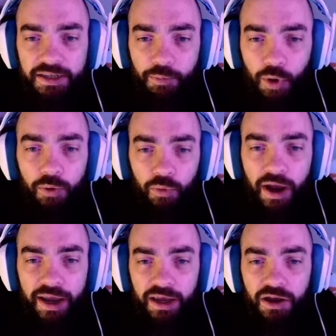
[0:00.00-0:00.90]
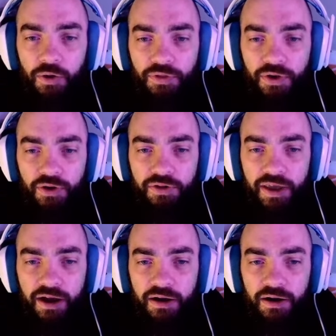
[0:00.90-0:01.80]
the point where I can go third
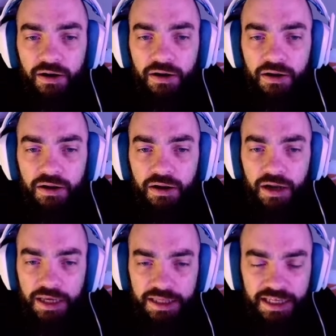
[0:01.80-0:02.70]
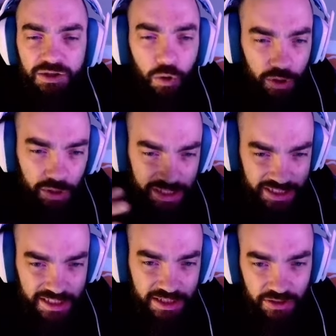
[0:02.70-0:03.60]
there, this corner is
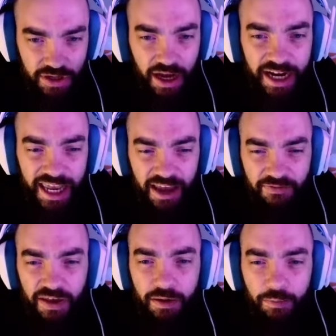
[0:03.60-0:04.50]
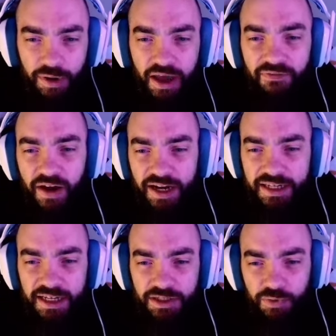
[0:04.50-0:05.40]
still kind of iffy, but I find
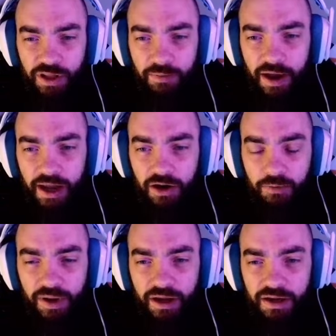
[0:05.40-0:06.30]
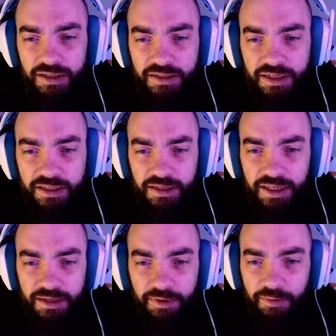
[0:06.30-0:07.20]
it doesn't really matter because it's
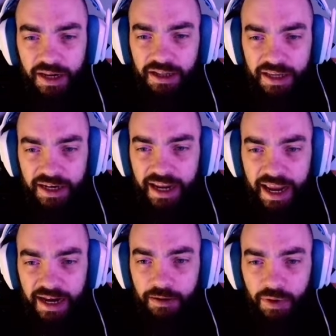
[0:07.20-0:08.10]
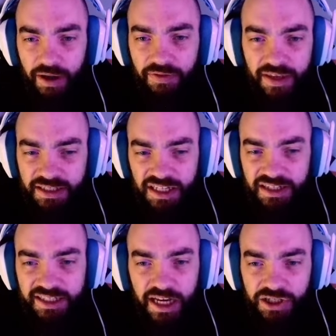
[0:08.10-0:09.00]
immediately negated by this
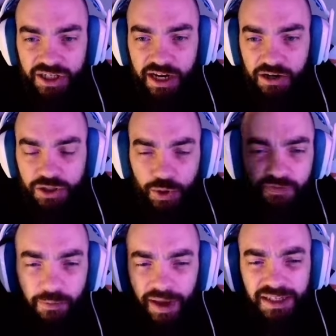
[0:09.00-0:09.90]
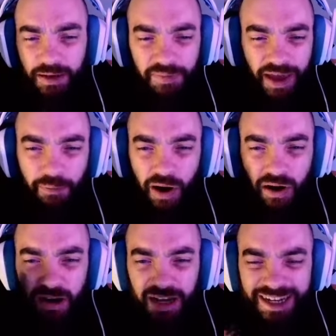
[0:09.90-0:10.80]
little section here. So if you mess up that part,